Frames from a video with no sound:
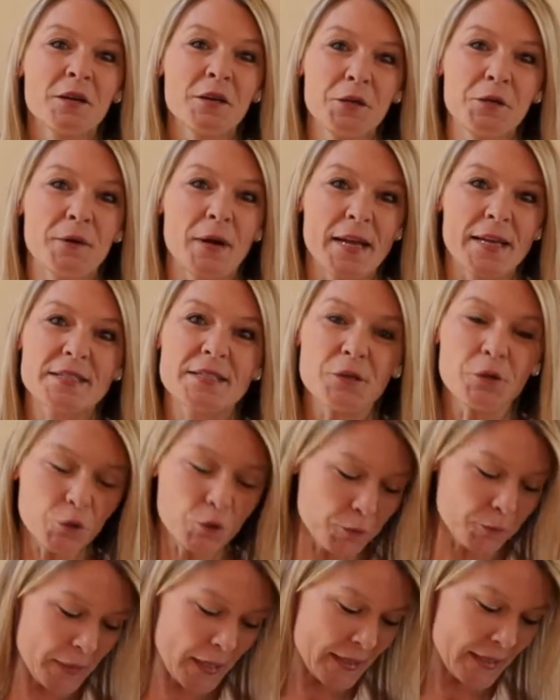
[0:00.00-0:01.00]
Alright,
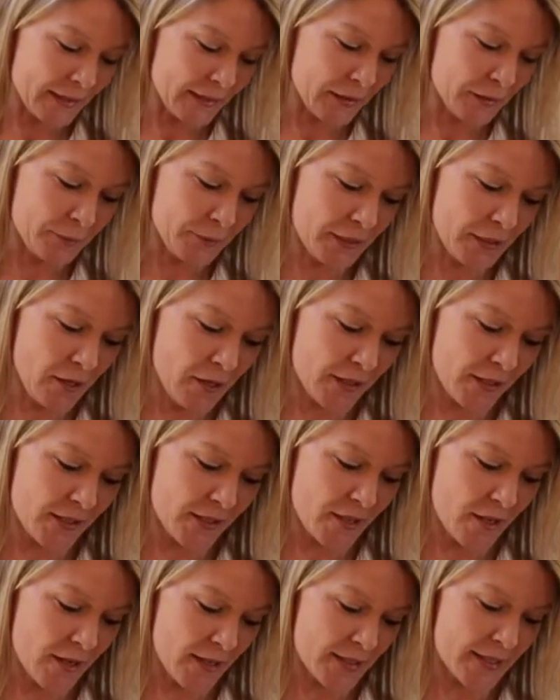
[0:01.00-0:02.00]
all my little
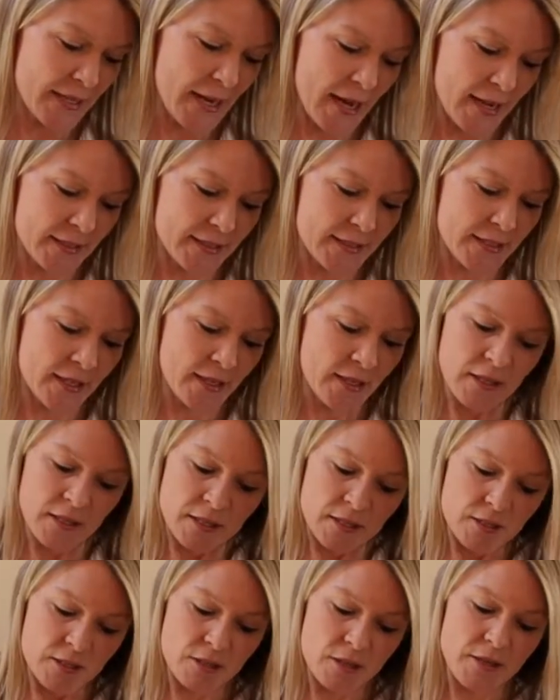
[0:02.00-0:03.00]
bananas are sliced.
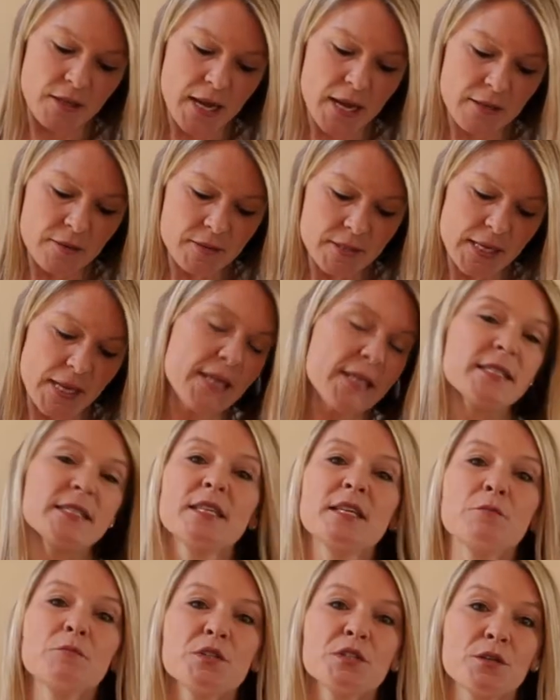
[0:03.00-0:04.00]
So I sliced
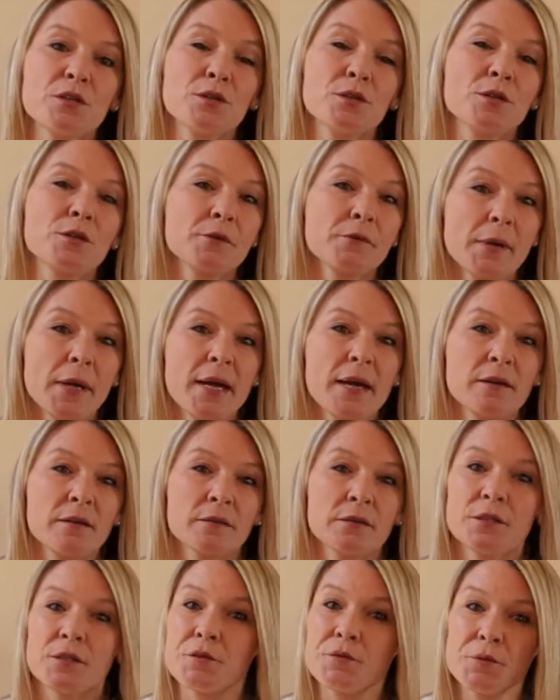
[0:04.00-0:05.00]
them to
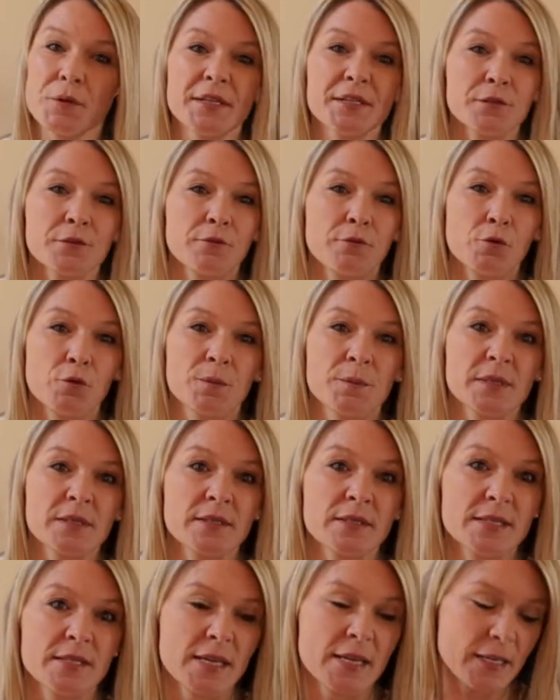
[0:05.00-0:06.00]
around 3 to 4
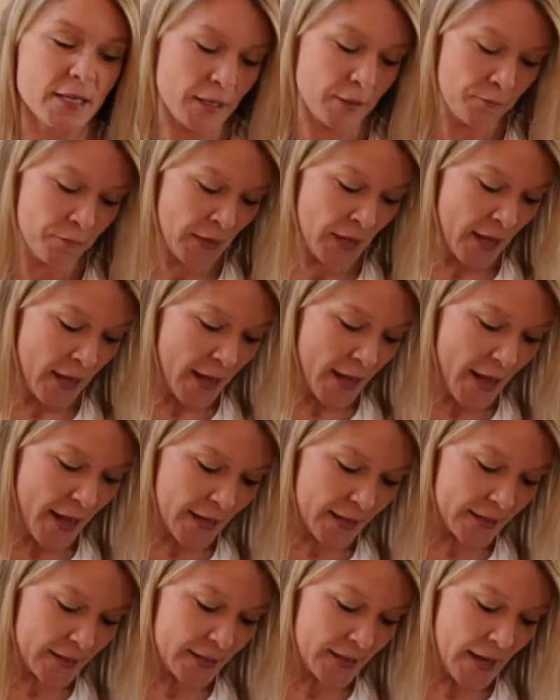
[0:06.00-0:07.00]
mils thick.
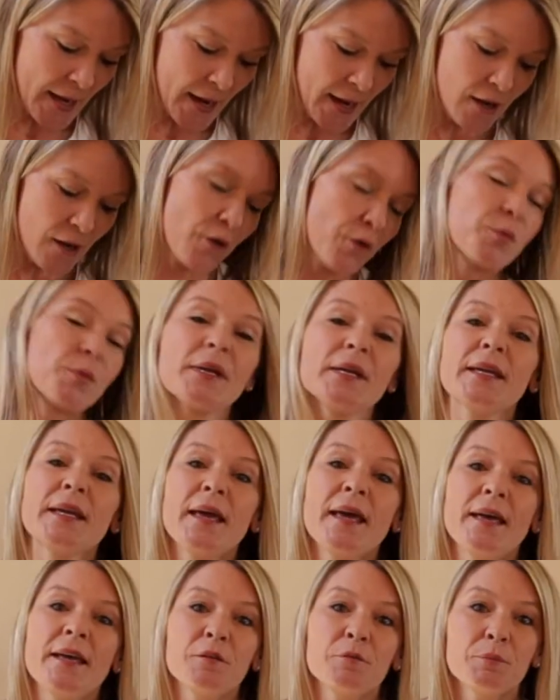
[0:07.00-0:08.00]
And now we
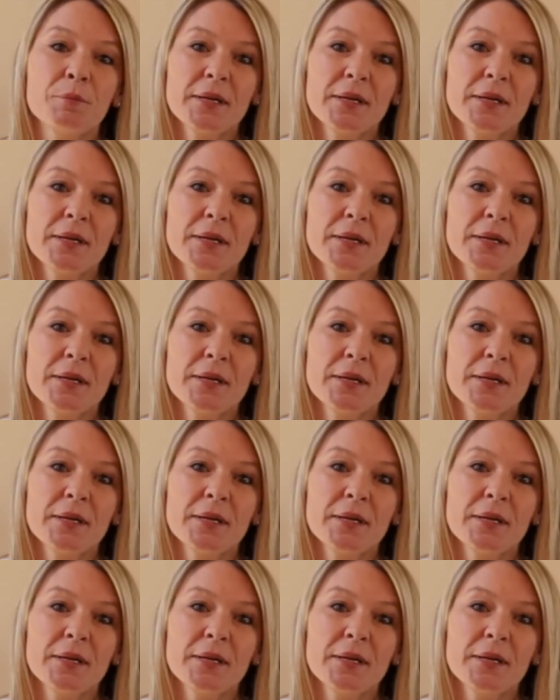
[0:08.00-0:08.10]
can